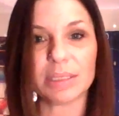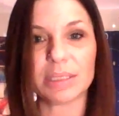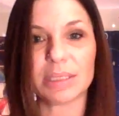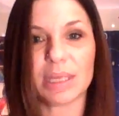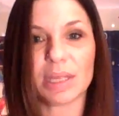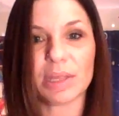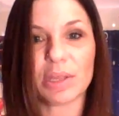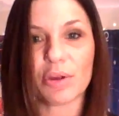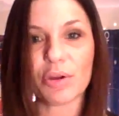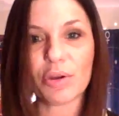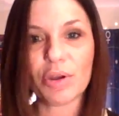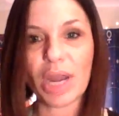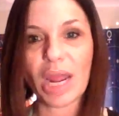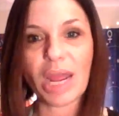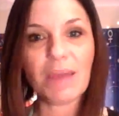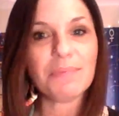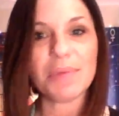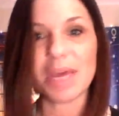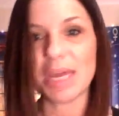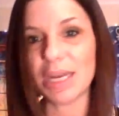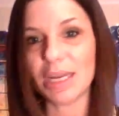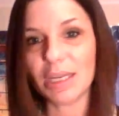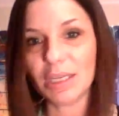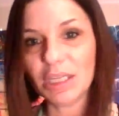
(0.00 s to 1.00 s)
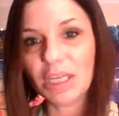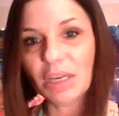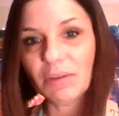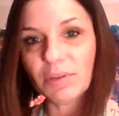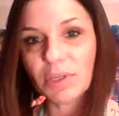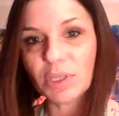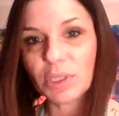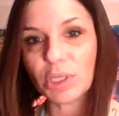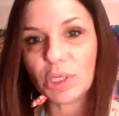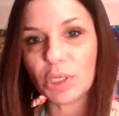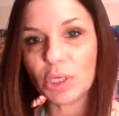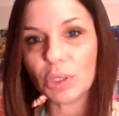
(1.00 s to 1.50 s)
it's in their name, they didn't give
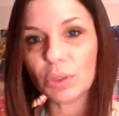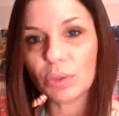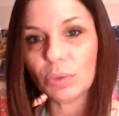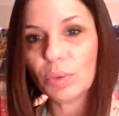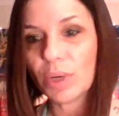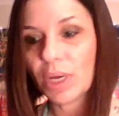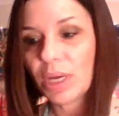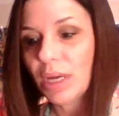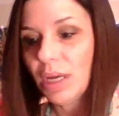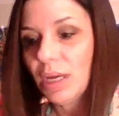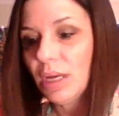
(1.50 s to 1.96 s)
it to you.